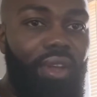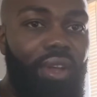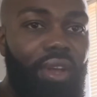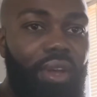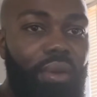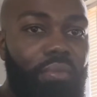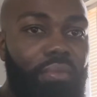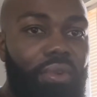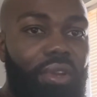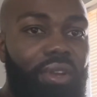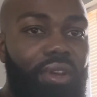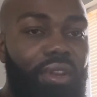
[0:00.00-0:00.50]

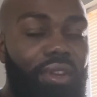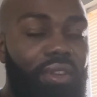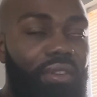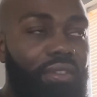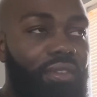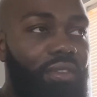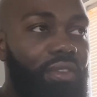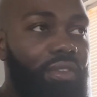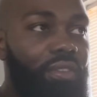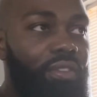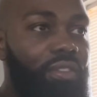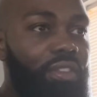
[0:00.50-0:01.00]
Because
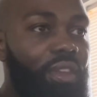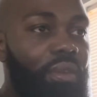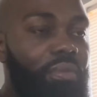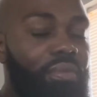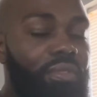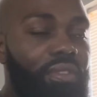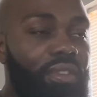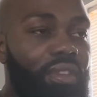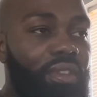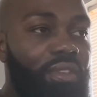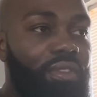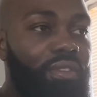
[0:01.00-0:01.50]
the
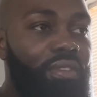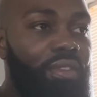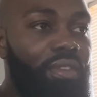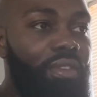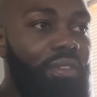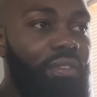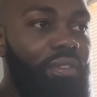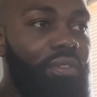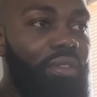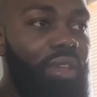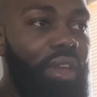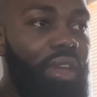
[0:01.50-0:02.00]
substance
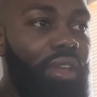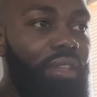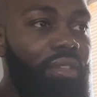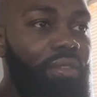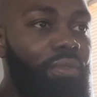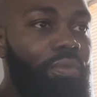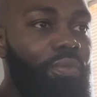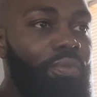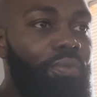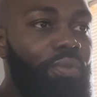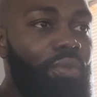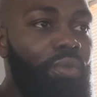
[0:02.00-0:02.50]
is like the
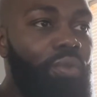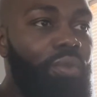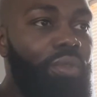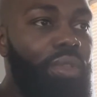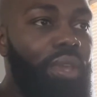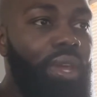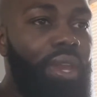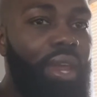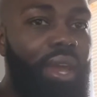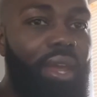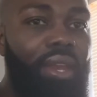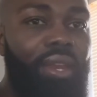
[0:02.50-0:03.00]
food
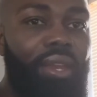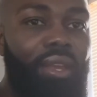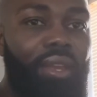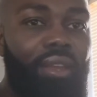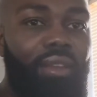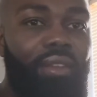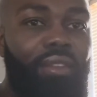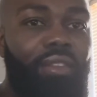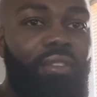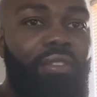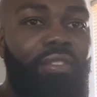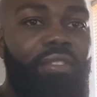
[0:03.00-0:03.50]
that I
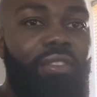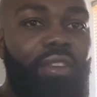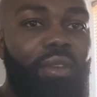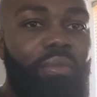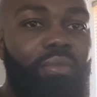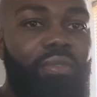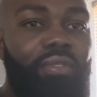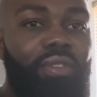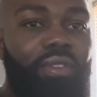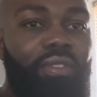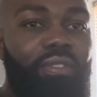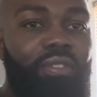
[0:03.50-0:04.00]
need. The
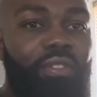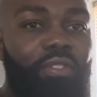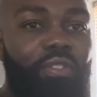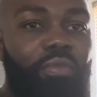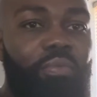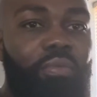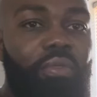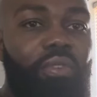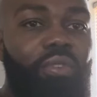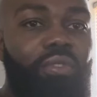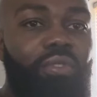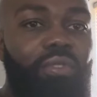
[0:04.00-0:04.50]
substance, the
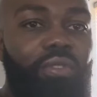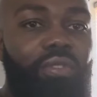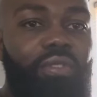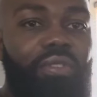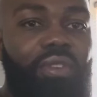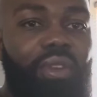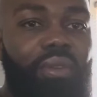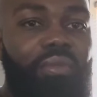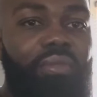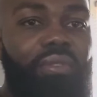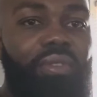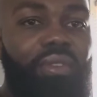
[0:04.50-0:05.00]
spiritual
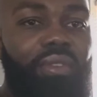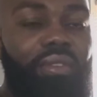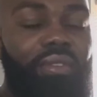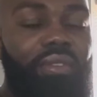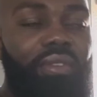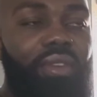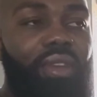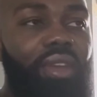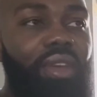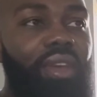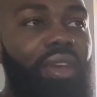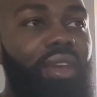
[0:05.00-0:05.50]
substance,
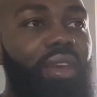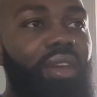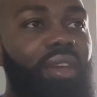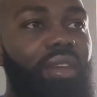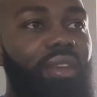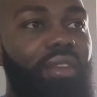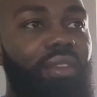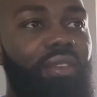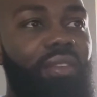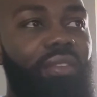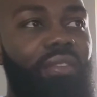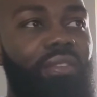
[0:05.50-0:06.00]

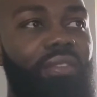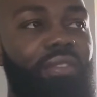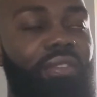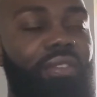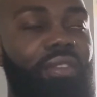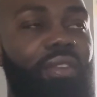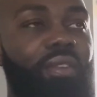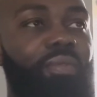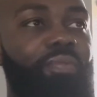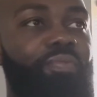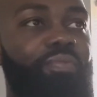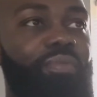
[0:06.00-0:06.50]

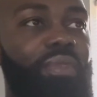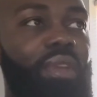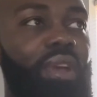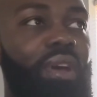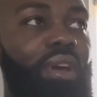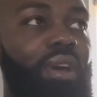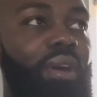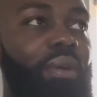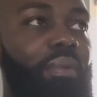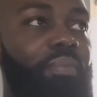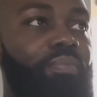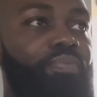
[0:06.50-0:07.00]
is
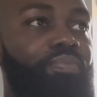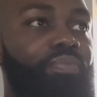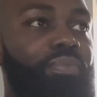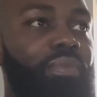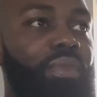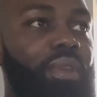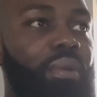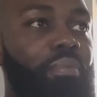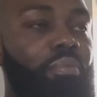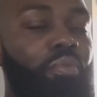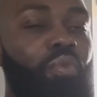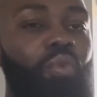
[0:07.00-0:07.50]

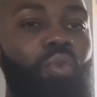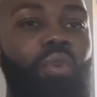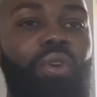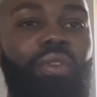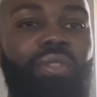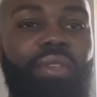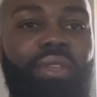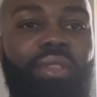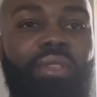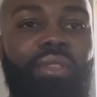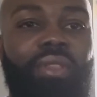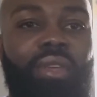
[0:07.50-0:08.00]
more
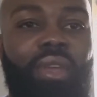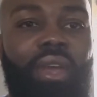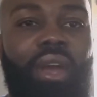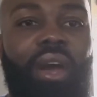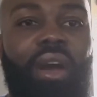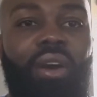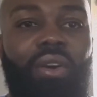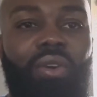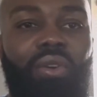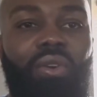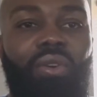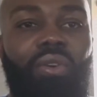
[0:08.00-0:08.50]
than the
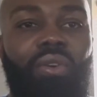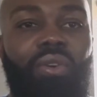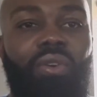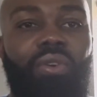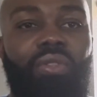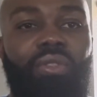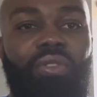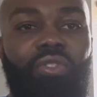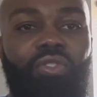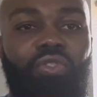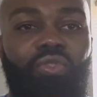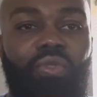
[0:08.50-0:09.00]
alcohol,
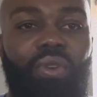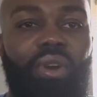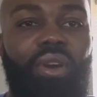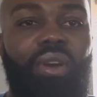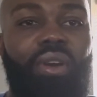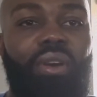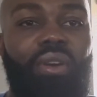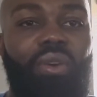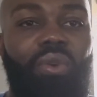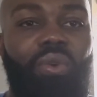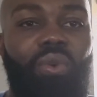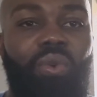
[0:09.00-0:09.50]
the
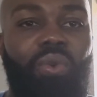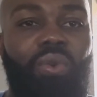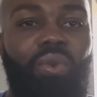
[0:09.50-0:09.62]
drug, or